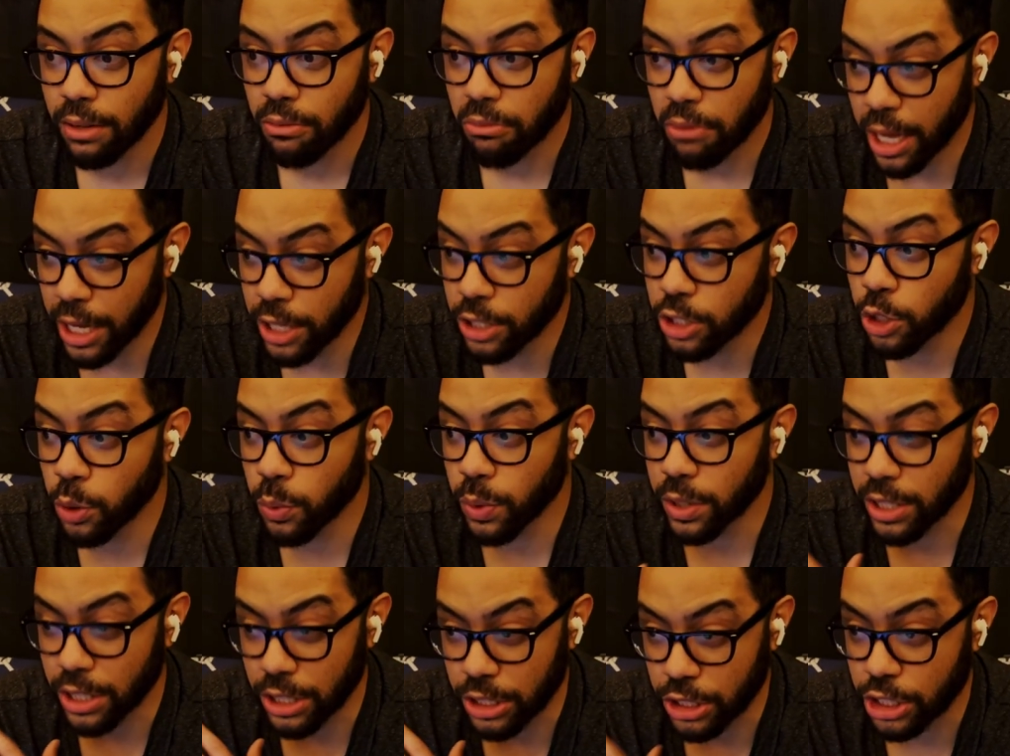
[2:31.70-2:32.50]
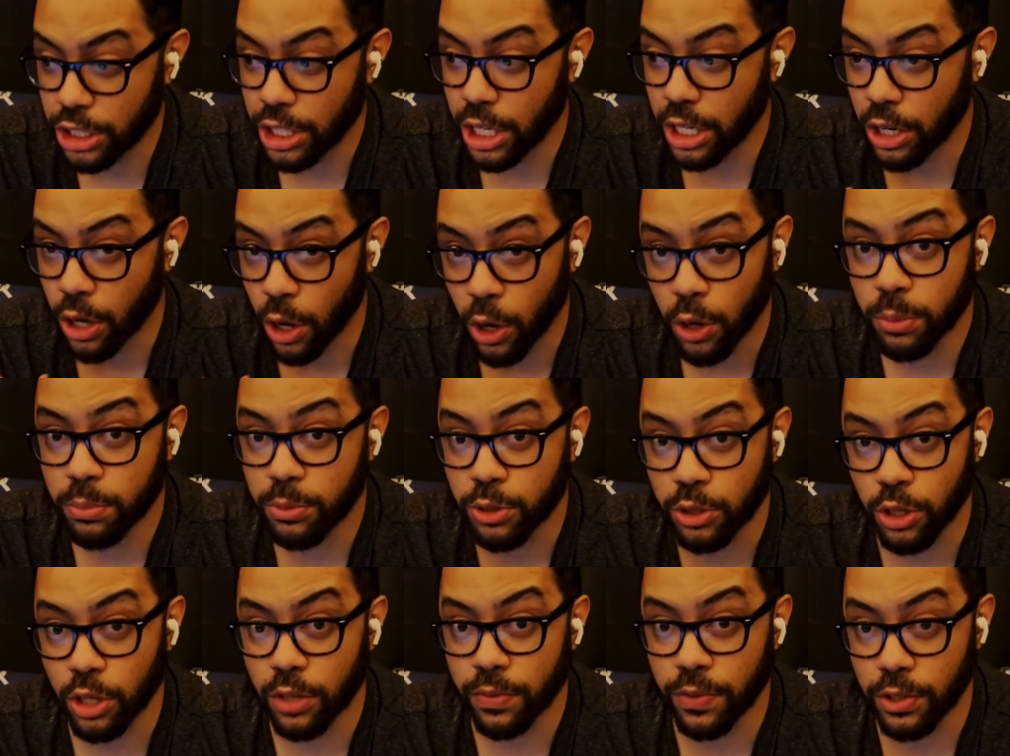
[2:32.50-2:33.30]
into a legit home
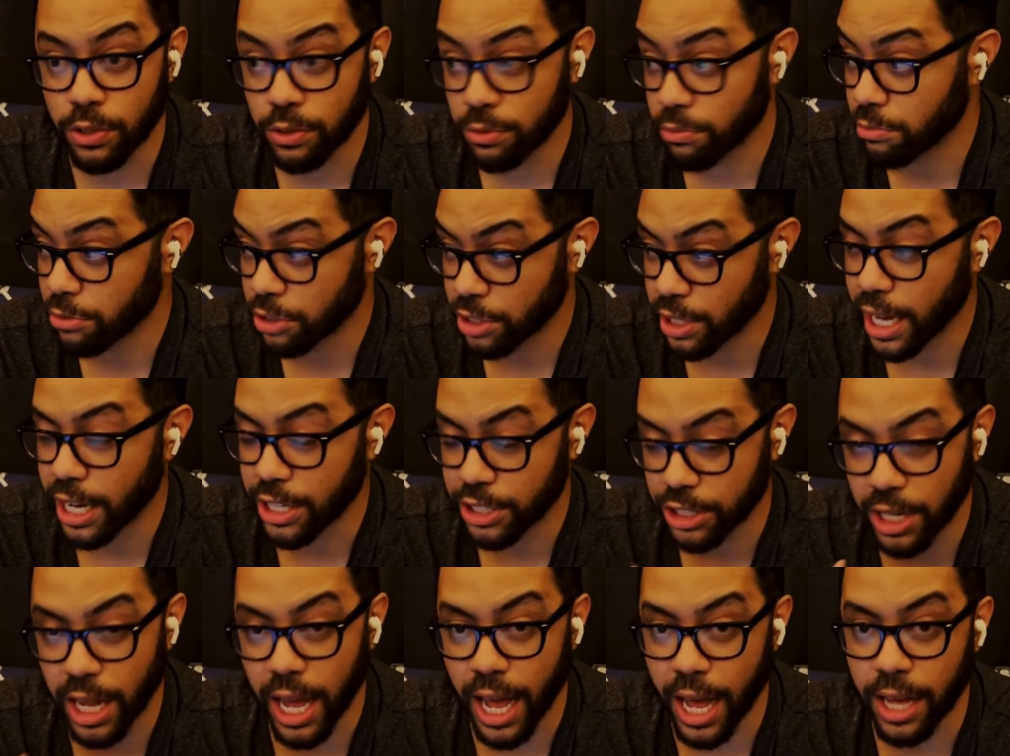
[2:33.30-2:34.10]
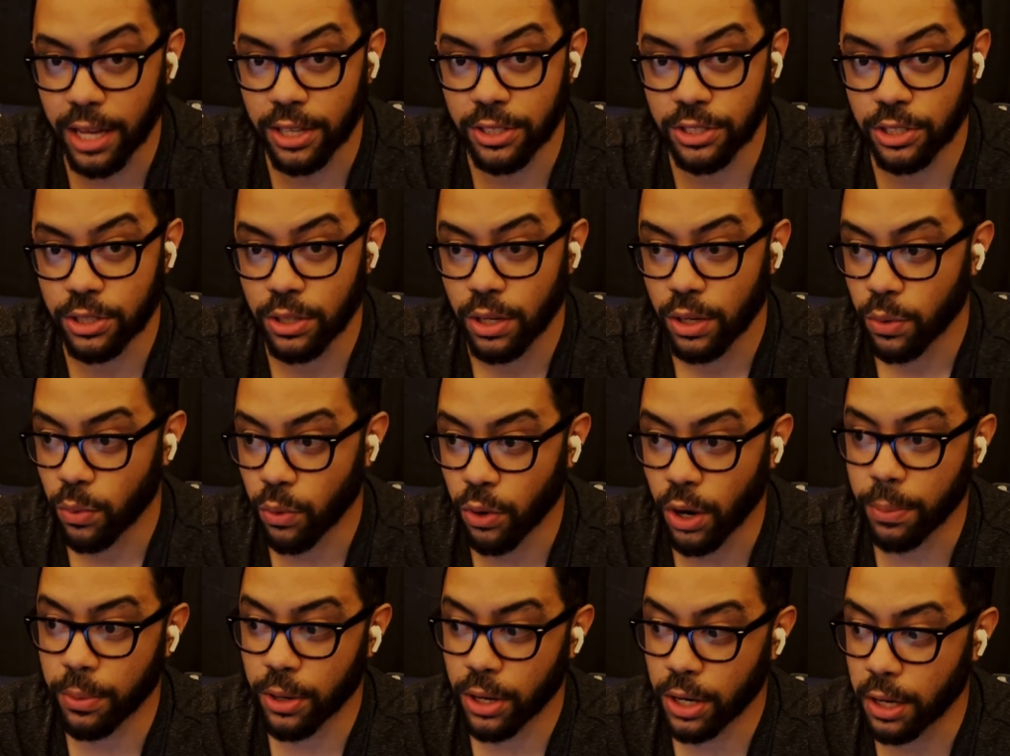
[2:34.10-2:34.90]
server slash N A S,
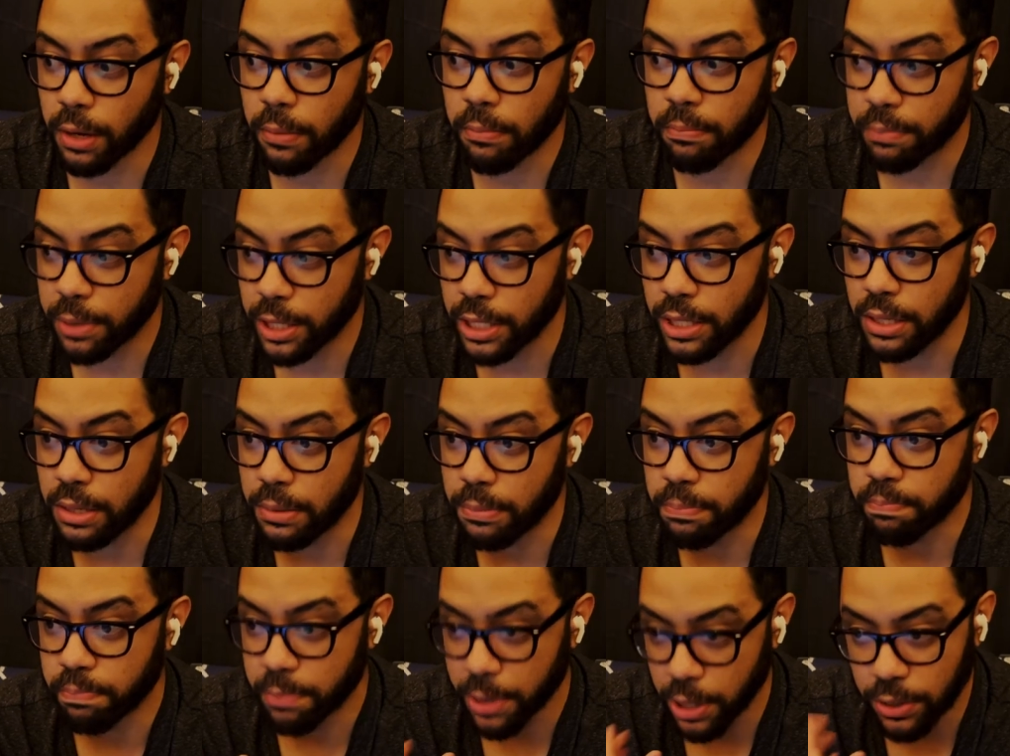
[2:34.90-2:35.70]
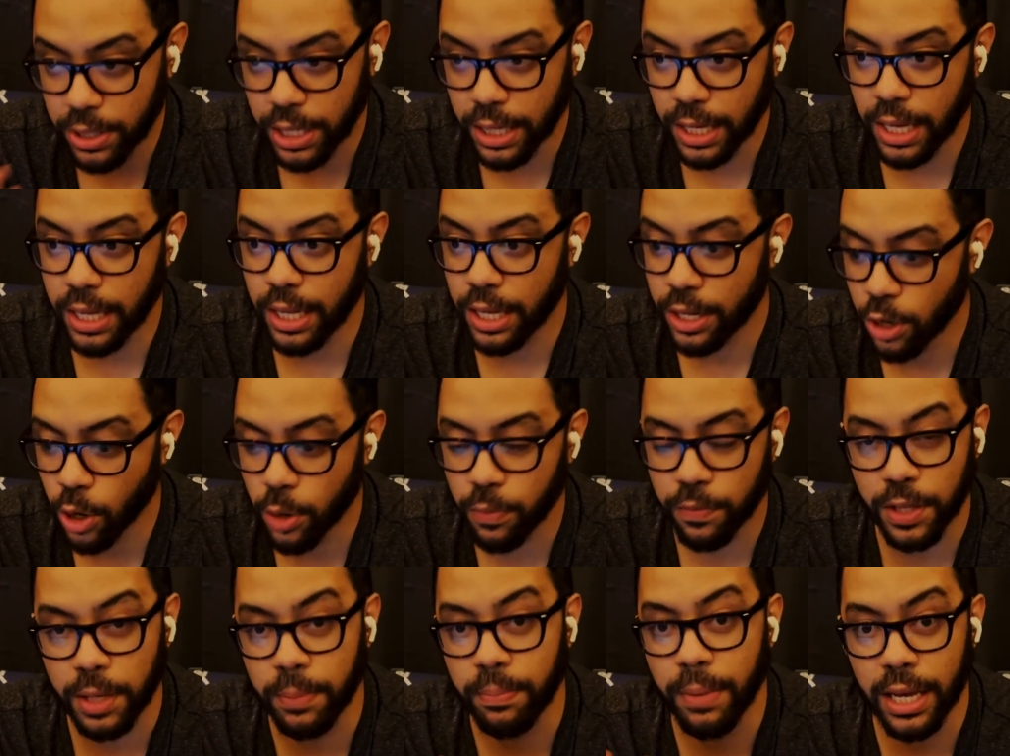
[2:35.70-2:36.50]
where I'm gonna be building it and
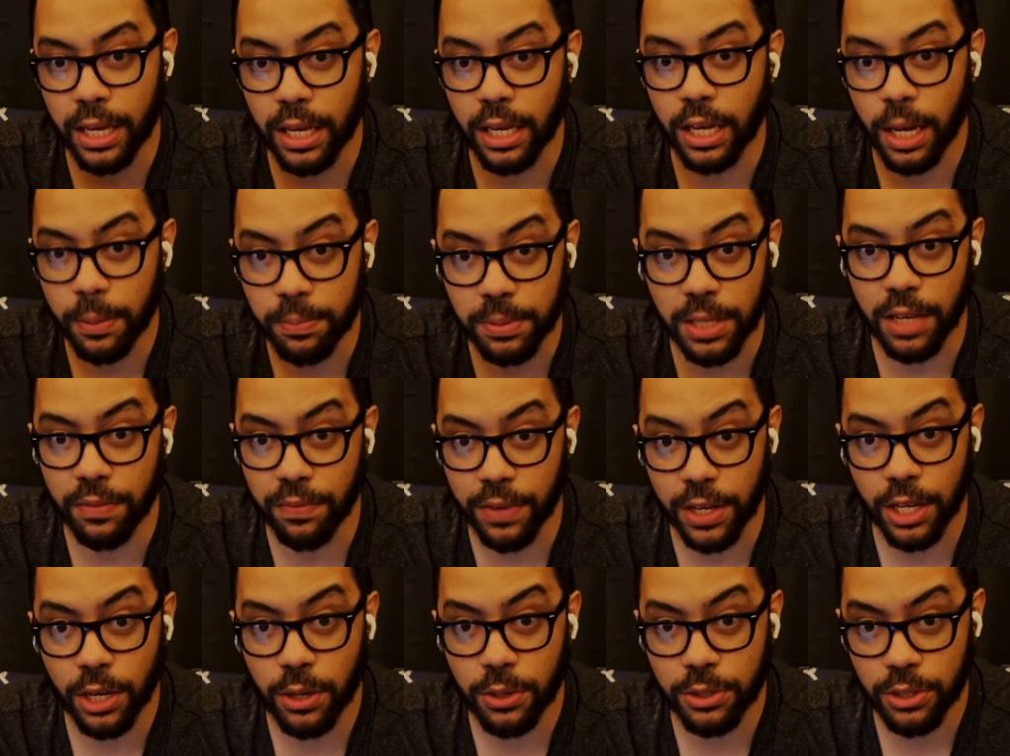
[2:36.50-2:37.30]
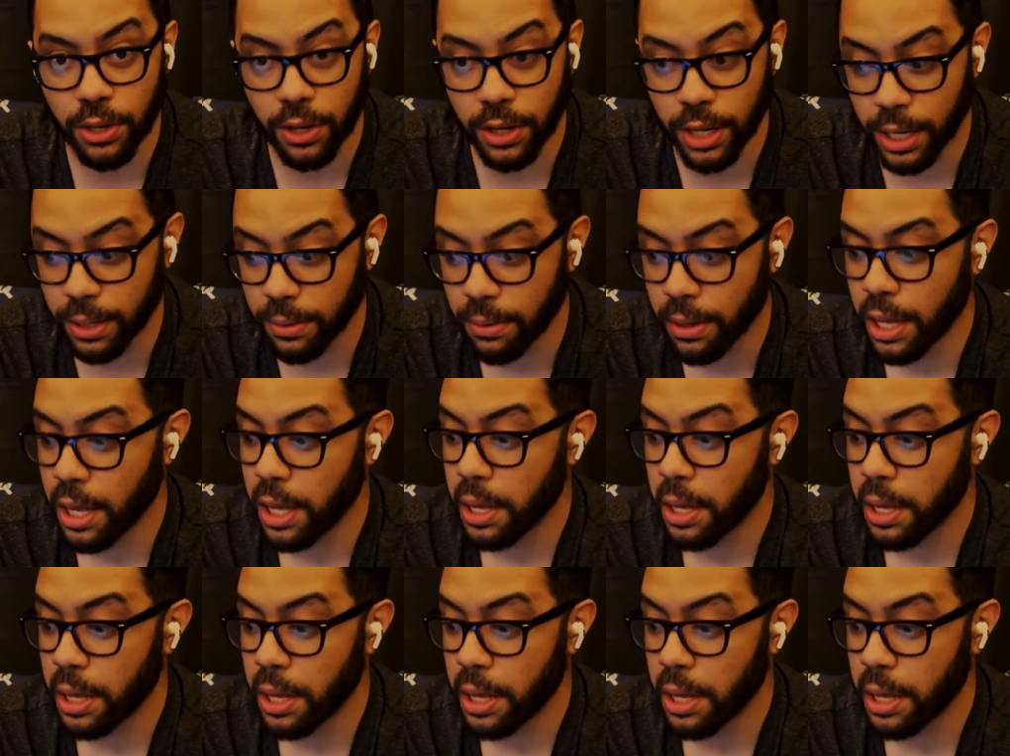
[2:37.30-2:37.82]
hopefully making update videos on it.